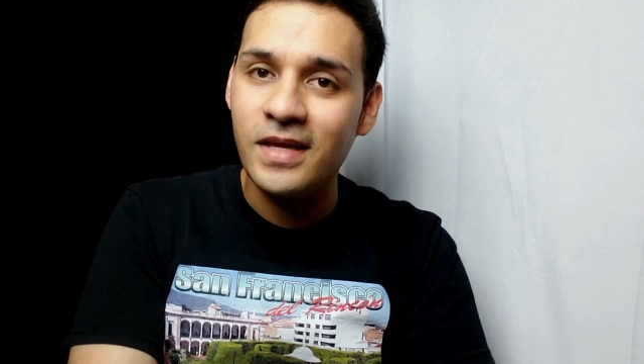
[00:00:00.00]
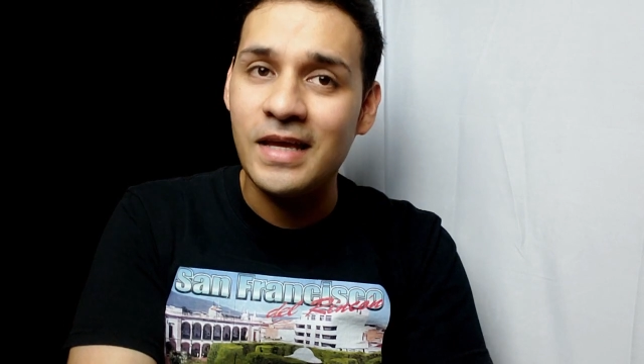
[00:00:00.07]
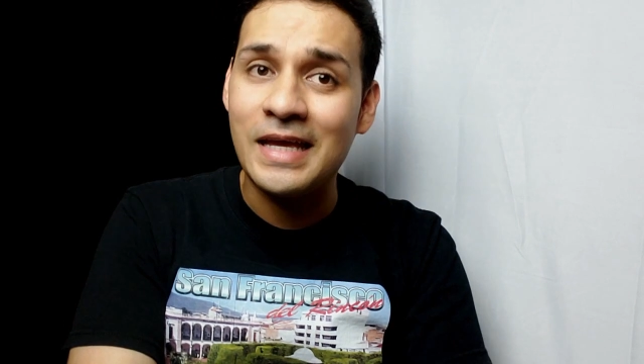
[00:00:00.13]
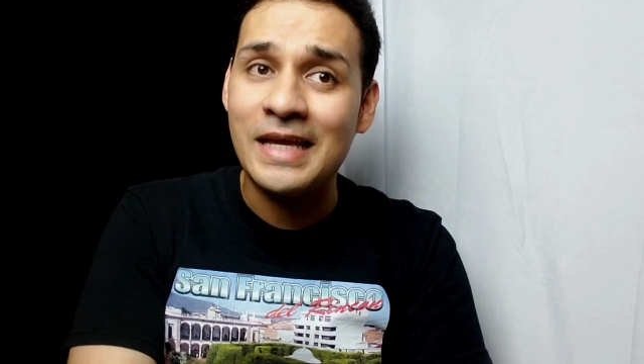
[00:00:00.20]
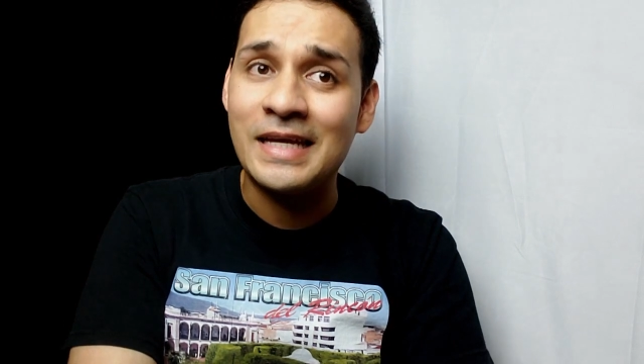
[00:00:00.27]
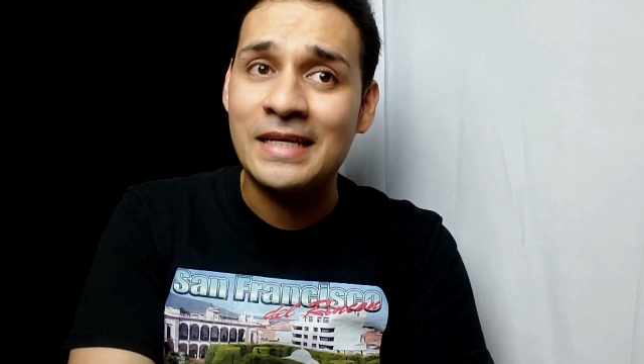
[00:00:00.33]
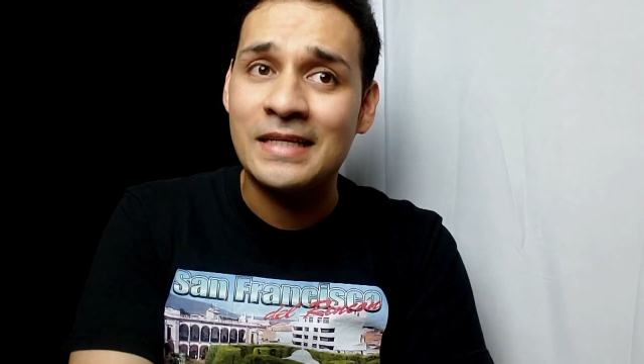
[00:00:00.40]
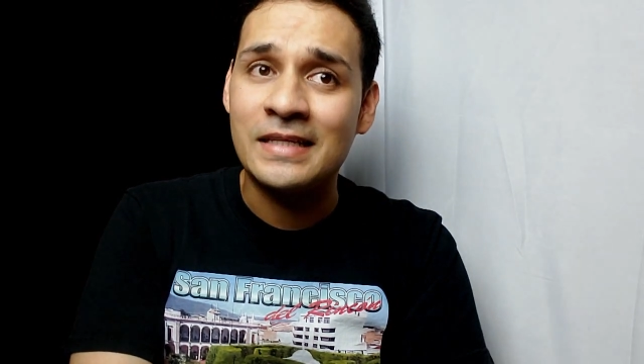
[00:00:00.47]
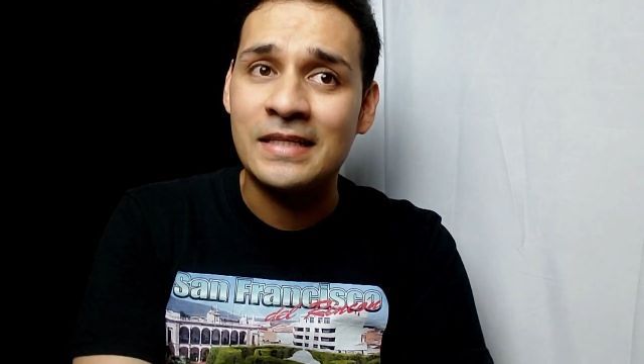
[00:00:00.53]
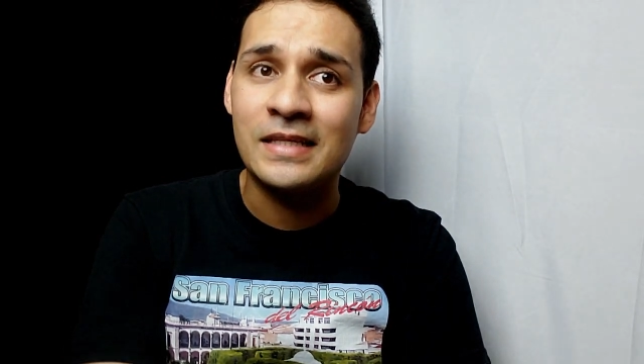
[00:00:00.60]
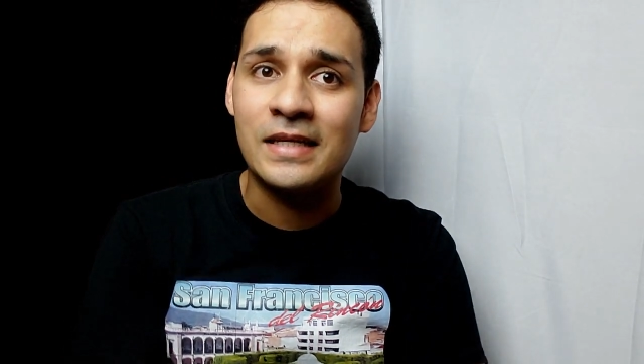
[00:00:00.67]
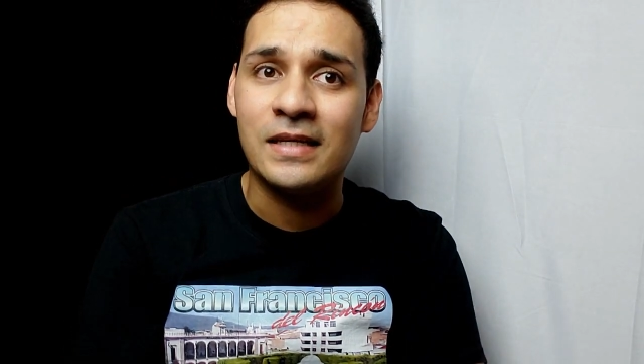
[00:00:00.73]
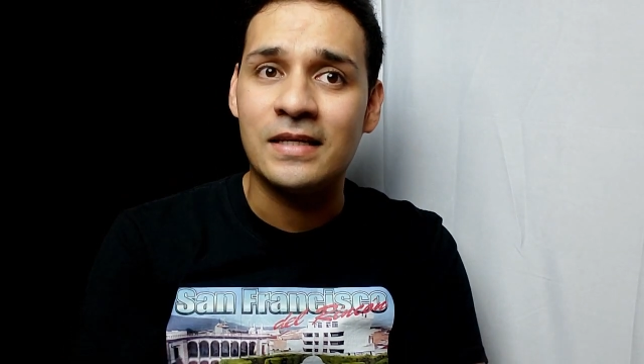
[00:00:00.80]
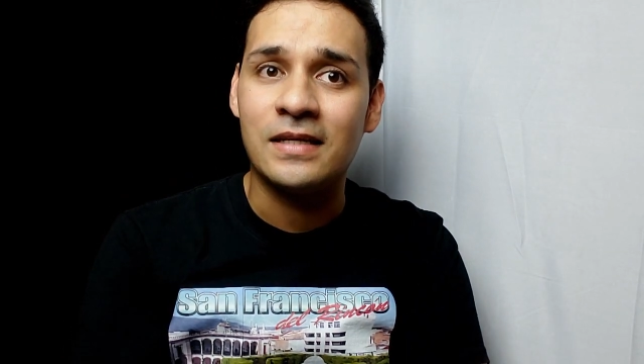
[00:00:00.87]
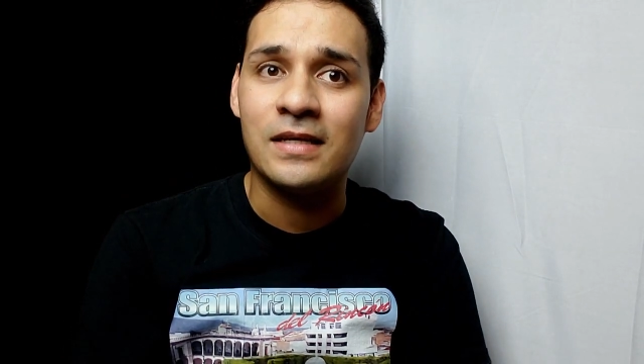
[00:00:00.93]
and
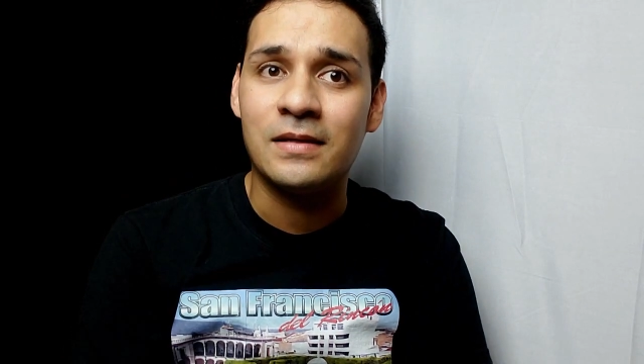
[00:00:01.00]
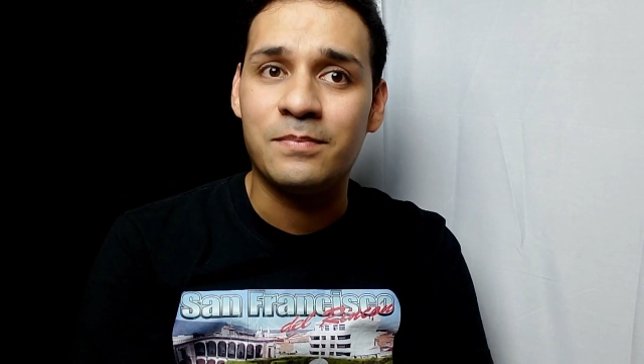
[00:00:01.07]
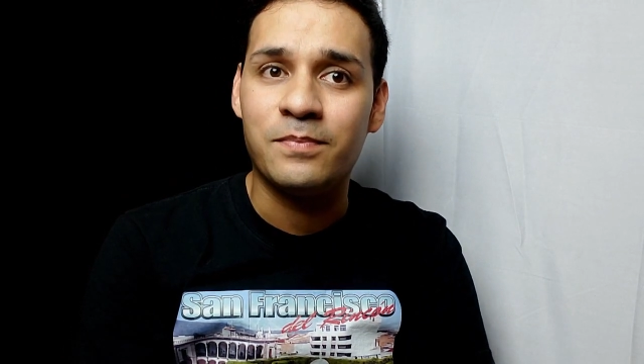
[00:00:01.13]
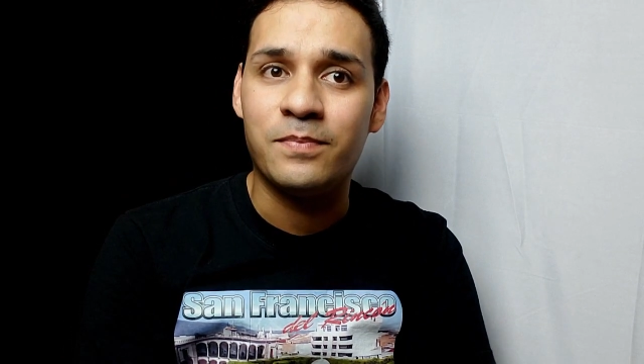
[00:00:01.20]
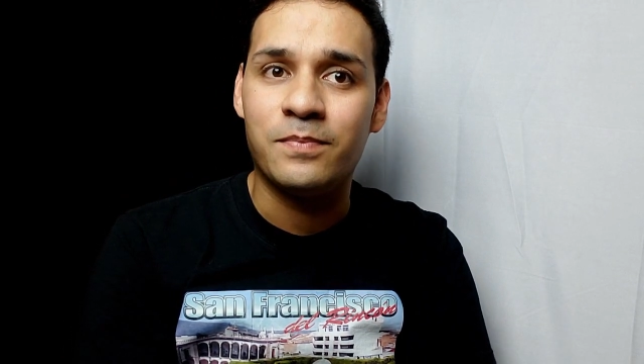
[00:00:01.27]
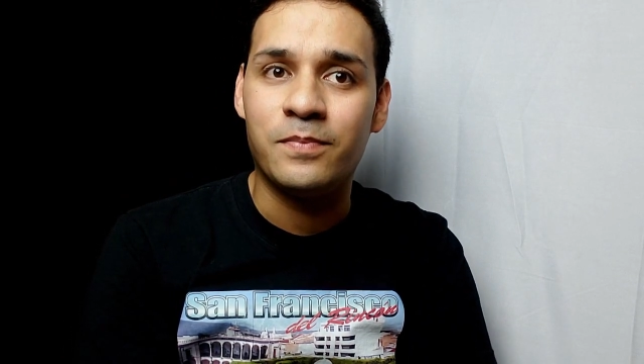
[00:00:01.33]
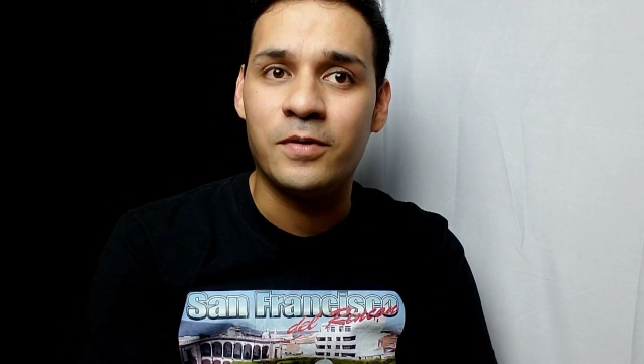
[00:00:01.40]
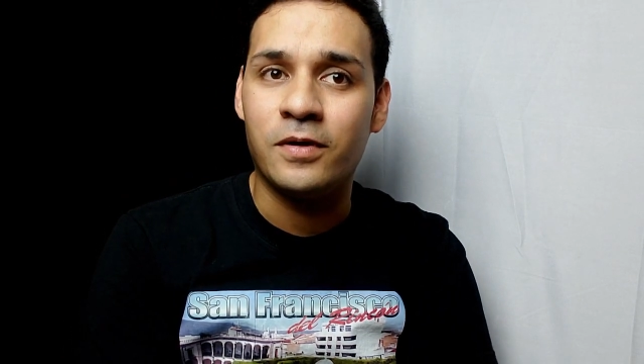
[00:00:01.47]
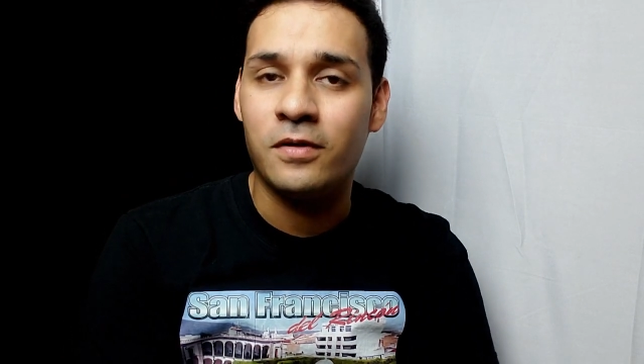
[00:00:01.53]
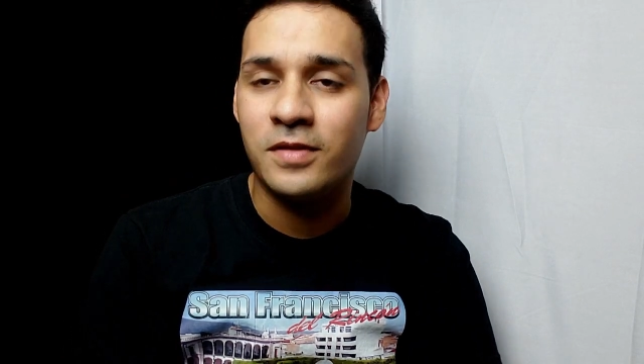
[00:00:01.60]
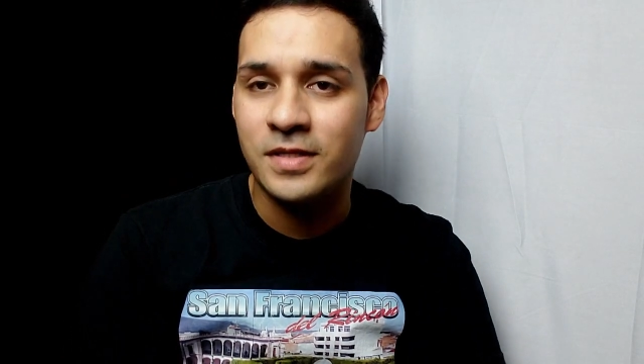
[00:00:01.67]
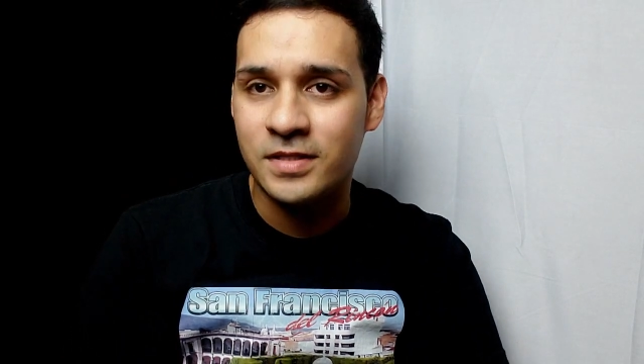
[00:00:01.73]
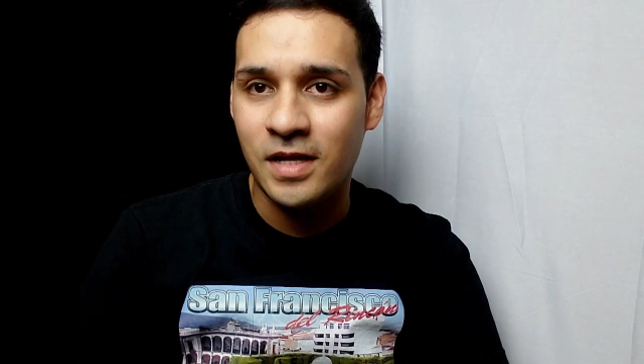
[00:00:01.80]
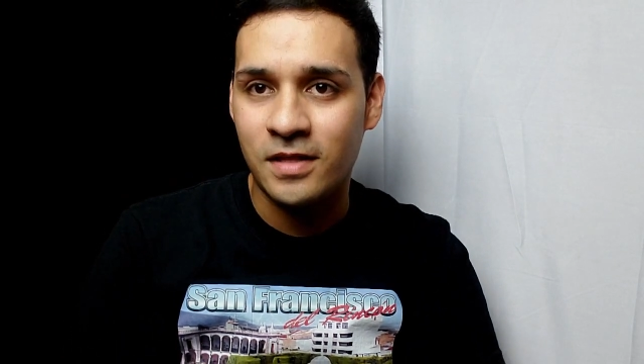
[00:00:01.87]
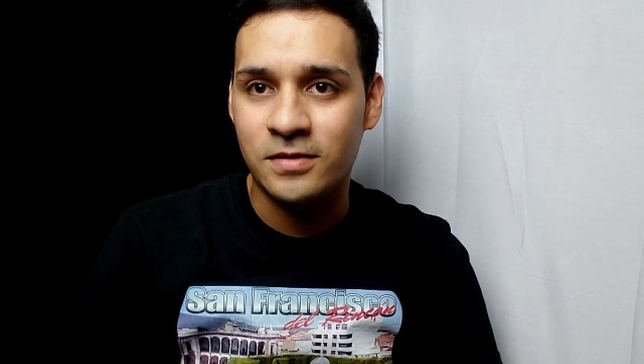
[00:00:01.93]
I put all the
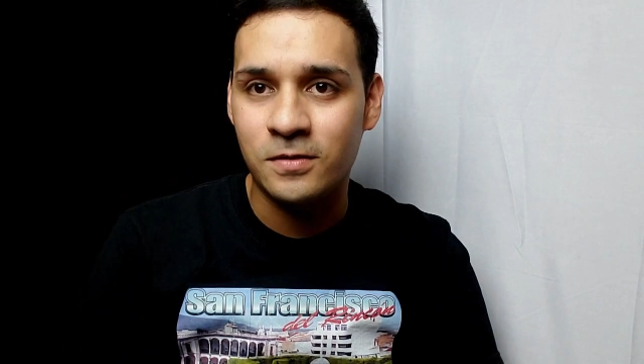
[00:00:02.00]
sets